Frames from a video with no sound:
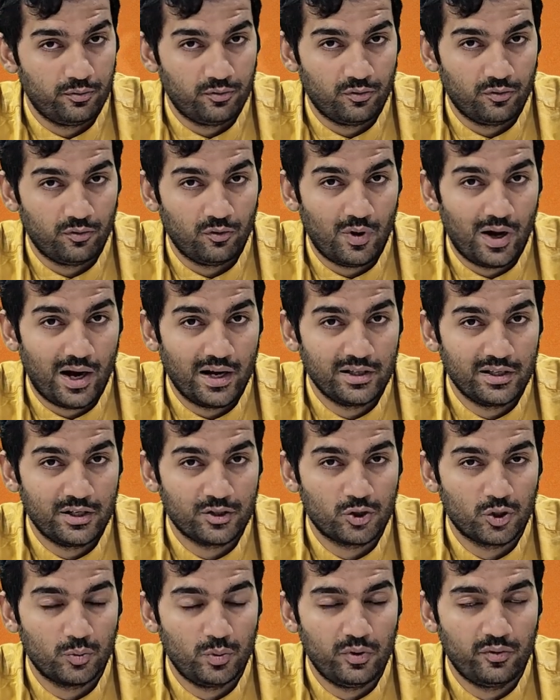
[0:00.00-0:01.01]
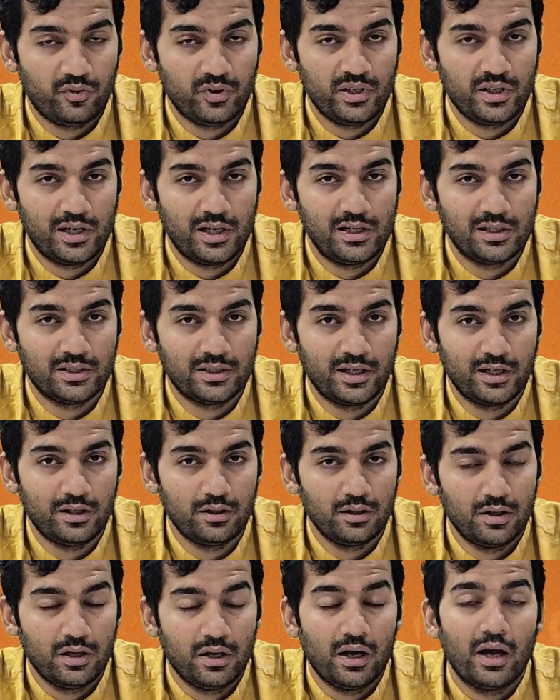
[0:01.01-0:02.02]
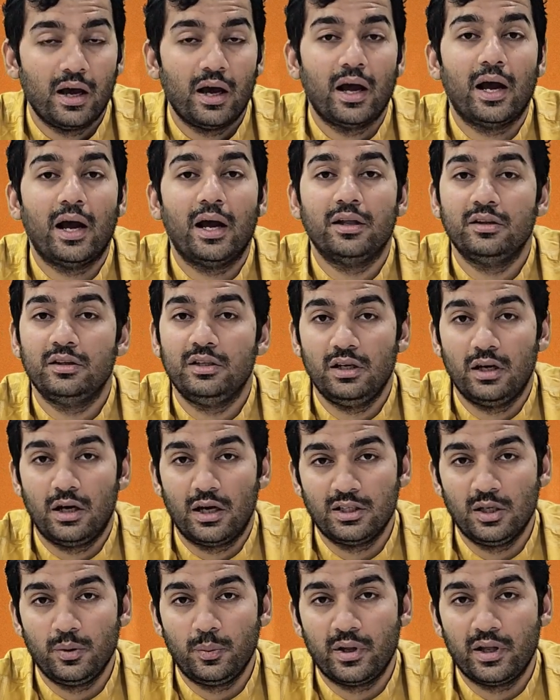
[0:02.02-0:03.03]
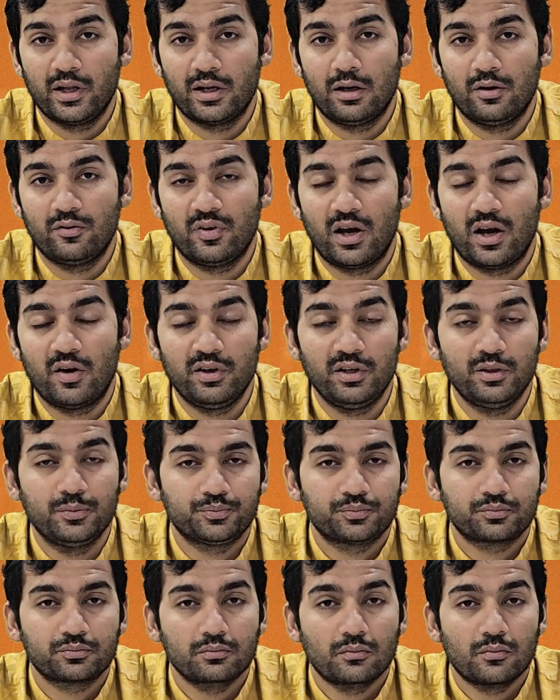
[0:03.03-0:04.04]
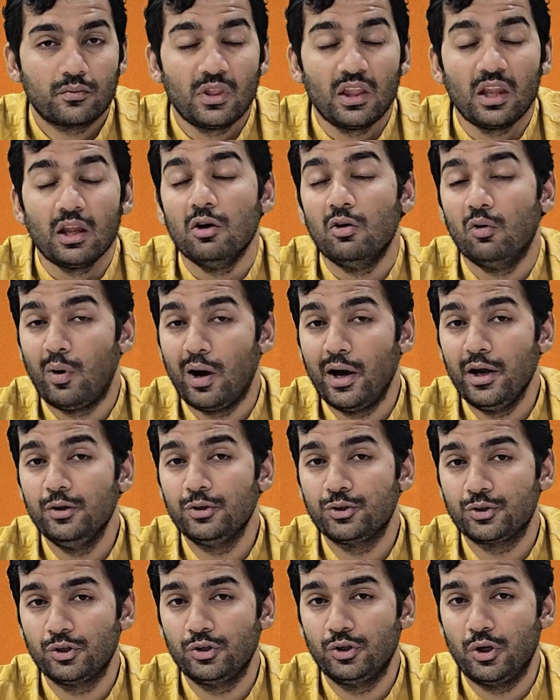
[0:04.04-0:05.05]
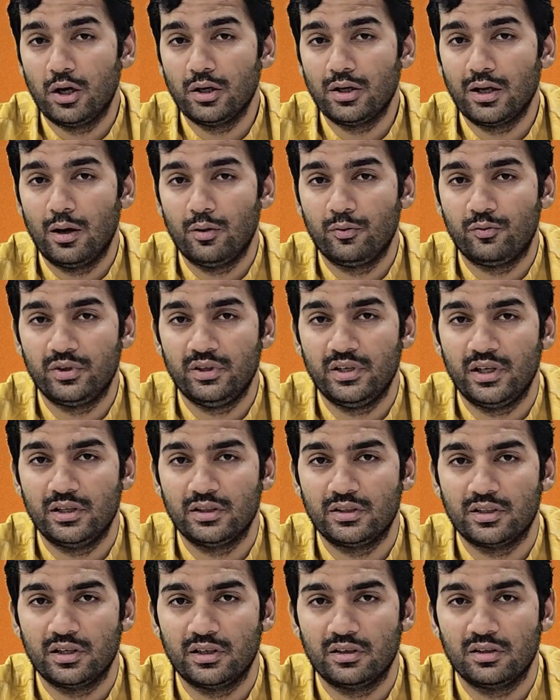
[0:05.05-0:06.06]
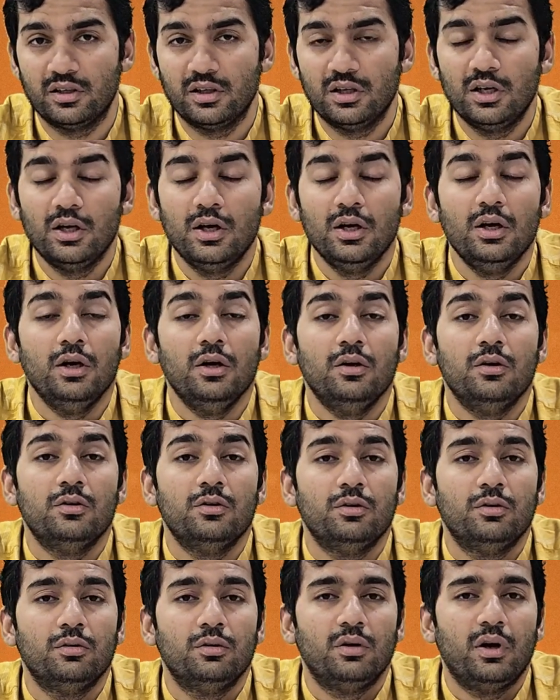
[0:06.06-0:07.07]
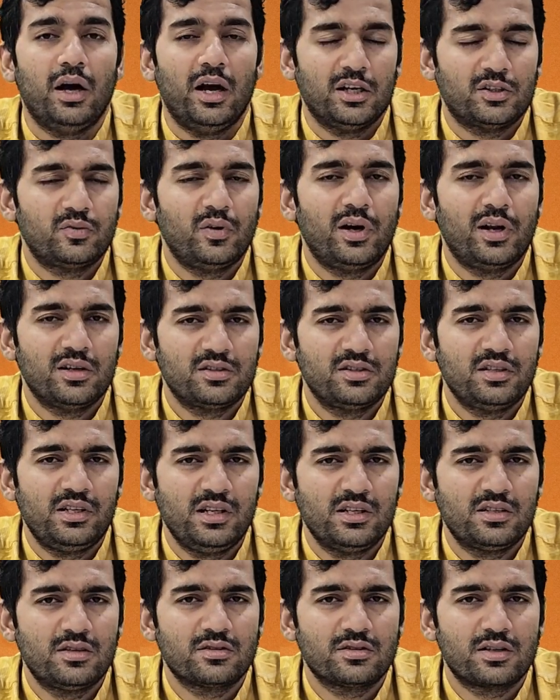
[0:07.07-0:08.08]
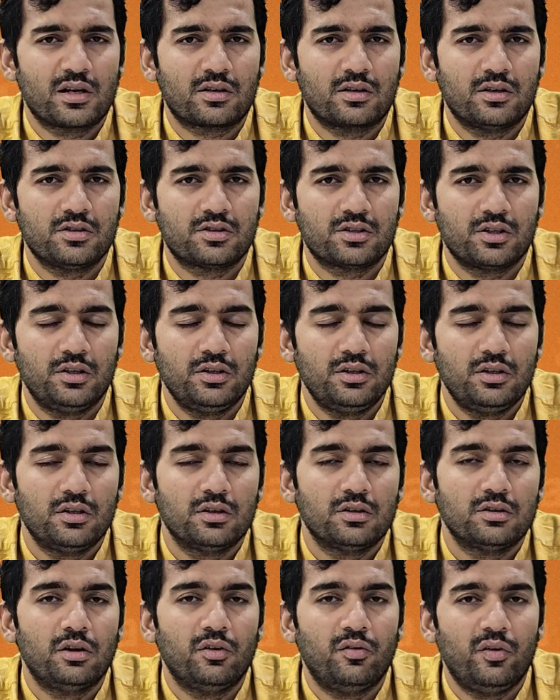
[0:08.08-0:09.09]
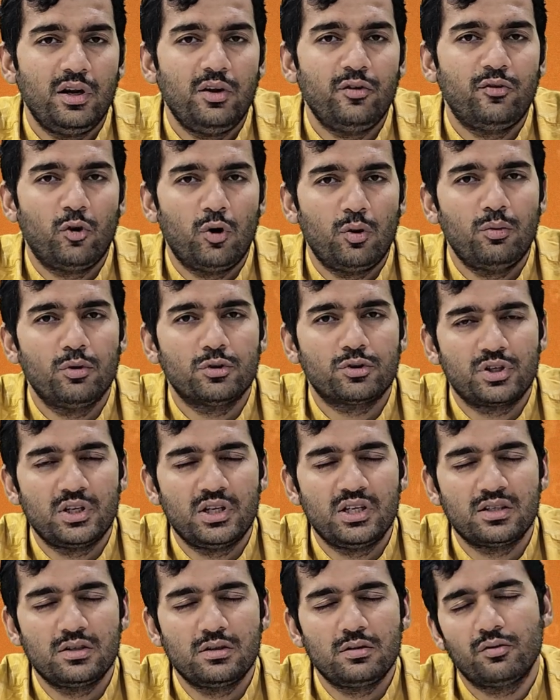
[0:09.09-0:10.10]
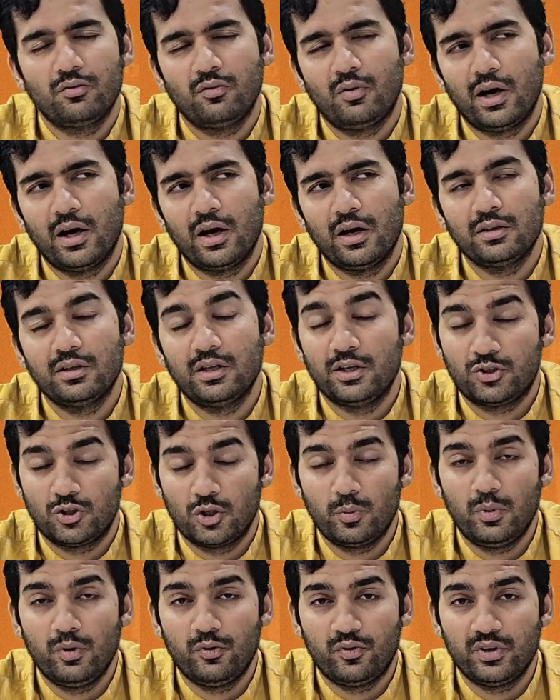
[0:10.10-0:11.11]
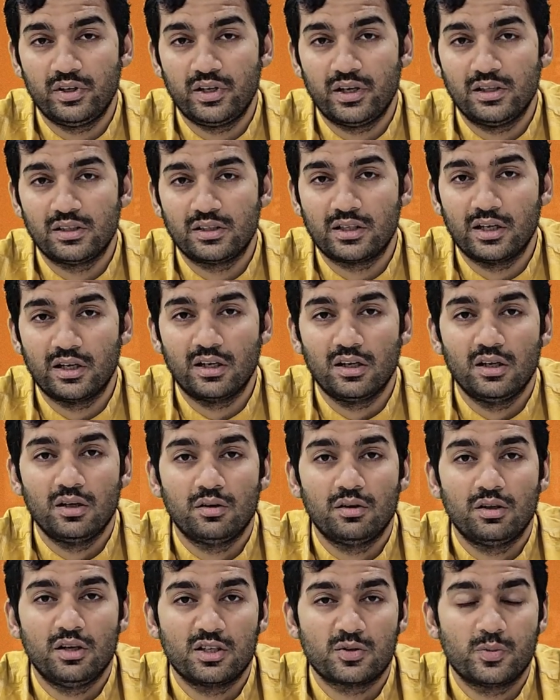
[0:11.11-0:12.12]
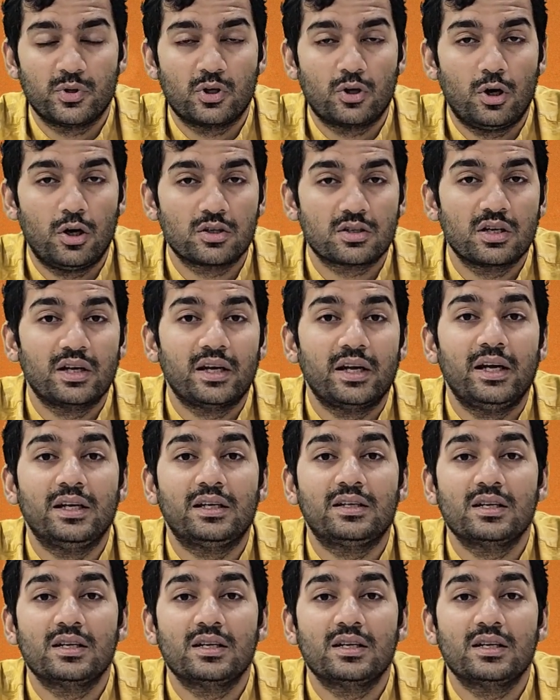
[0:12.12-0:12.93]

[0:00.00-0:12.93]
why there should be free healthcare, and the other paragraph having why you should not have free healthcare. As far as the reasons are concerned, the very foremost reason why there should be free healthcare is because it